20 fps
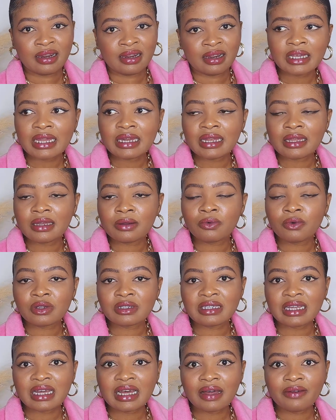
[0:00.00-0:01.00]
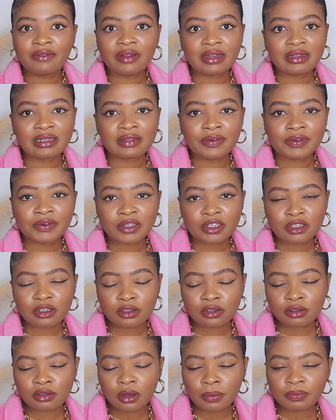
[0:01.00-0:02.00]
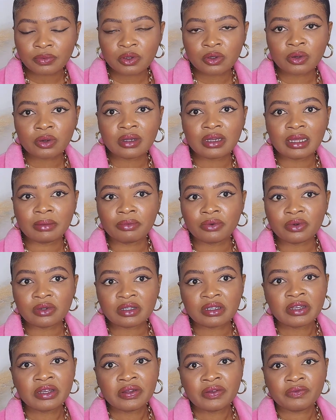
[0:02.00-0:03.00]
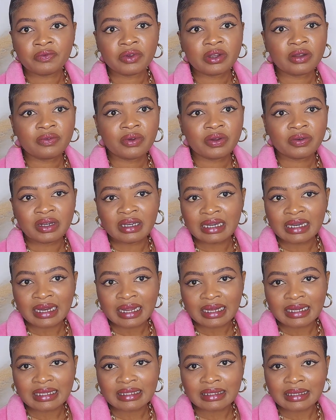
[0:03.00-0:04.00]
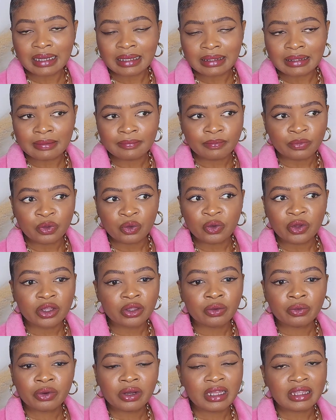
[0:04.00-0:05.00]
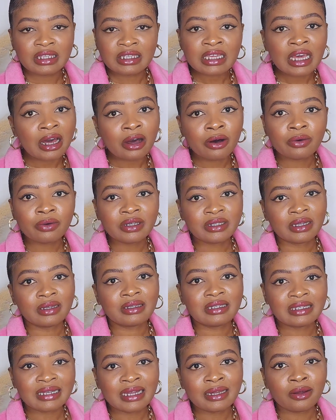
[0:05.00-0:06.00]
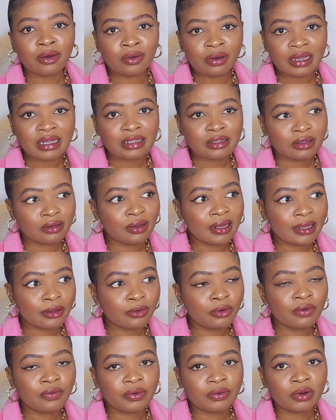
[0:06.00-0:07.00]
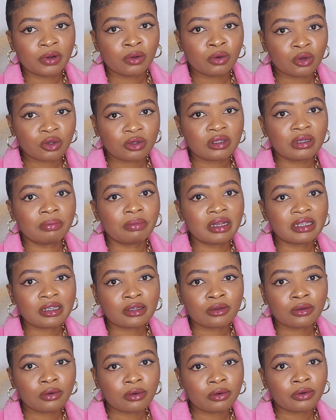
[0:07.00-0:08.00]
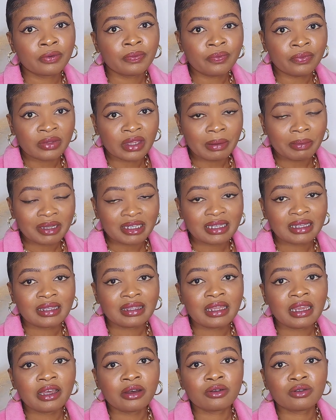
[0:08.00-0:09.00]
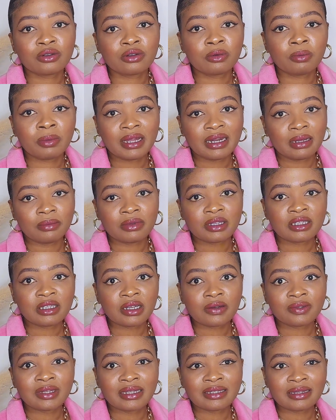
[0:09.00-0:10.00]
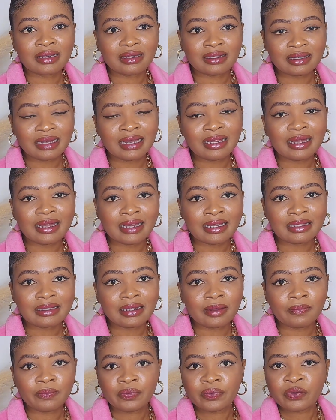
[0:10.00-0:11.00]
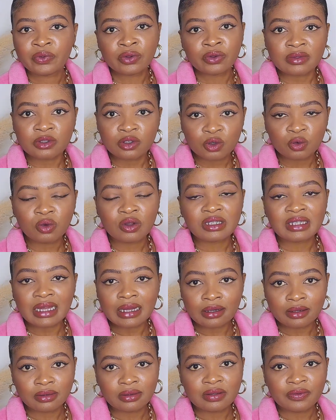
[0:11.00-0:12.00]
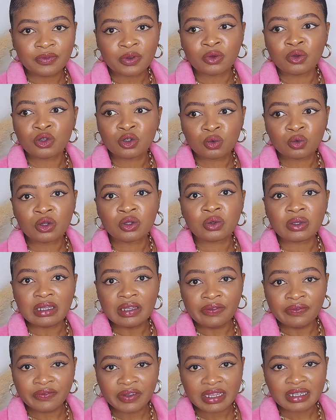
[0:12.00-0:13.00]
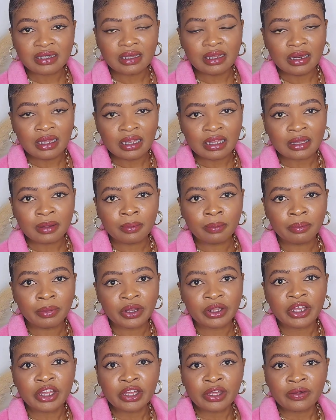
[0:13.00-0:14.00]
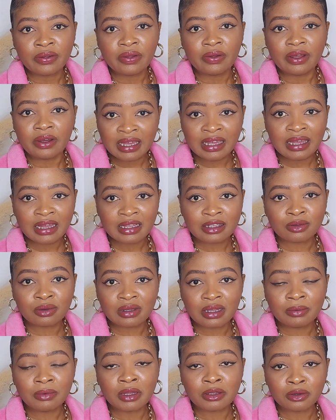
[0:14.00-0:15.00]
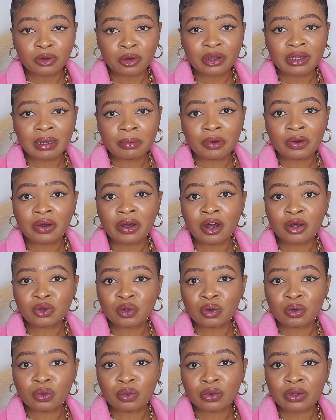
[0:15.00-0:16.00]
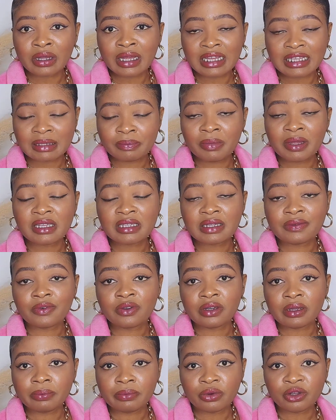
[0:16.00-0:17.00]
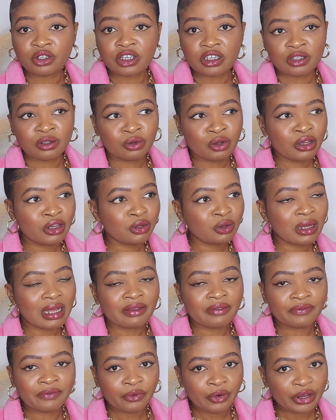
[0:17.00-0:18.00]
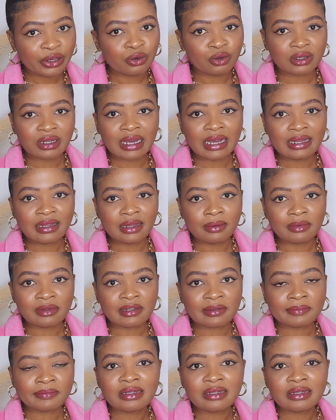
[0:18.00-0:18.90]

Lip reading: Yeah, they're the ones that have like very subtle labels, very, very nice, and you don't really tell it's a designer unless like go very close to the person or the person tells you by themselves that's a designer item. Those ones are good for those who want to invest in it. But here today we are talking about how to look expensive on a budget. So you need to avoid those items.